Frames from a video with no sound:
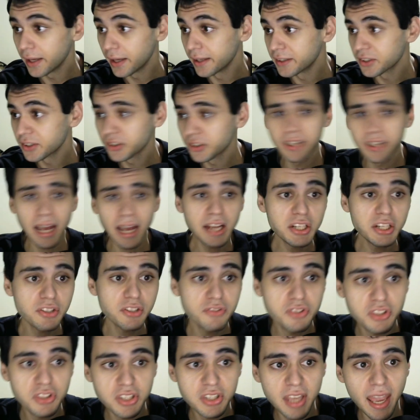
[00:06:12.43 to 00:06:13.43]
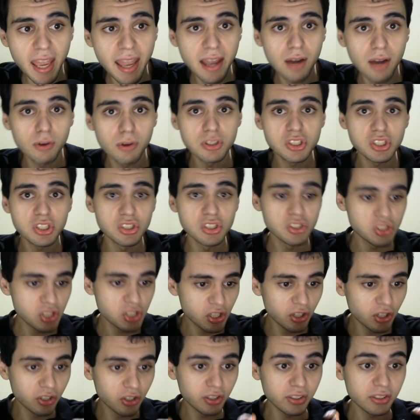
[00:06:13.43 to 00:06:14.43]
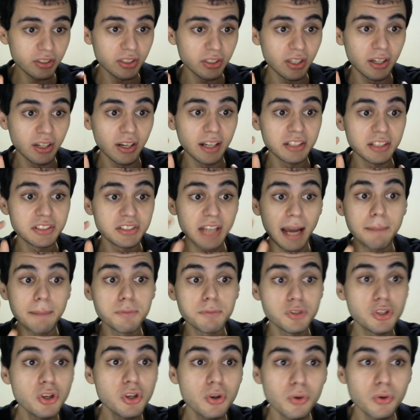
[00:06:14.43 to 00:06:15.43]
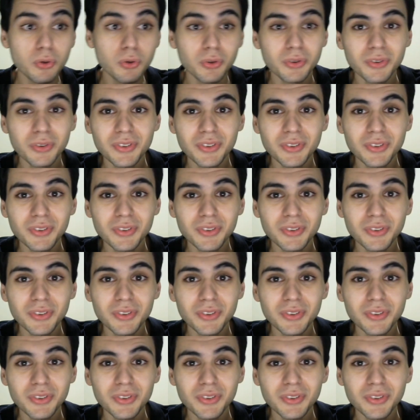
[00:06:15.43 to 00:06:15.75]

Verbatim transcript: in the Kardashev scale is considered a type 2